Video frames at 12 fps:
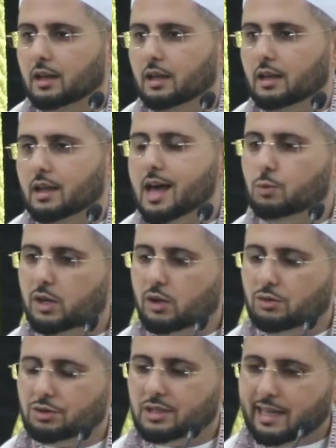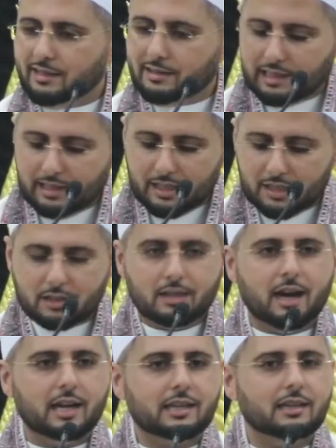And we don't set clear
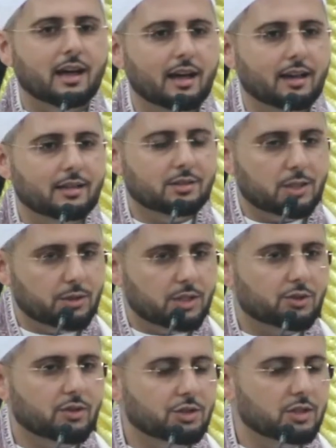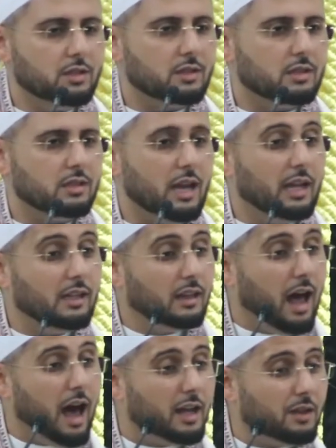guidelines and restrictions. And a
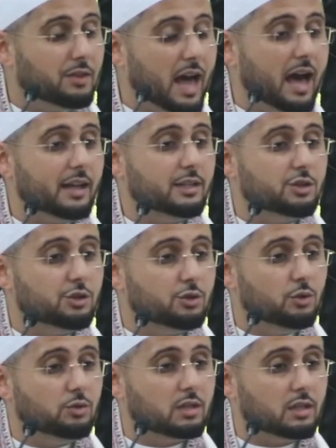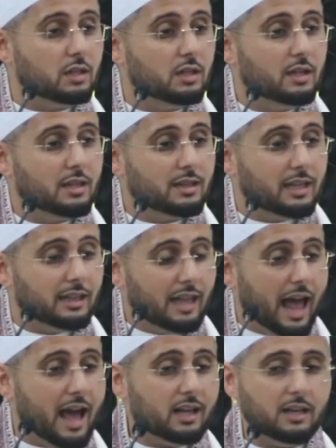lot of that is due to the
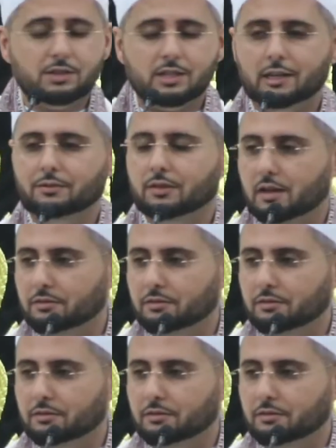lack of self-love.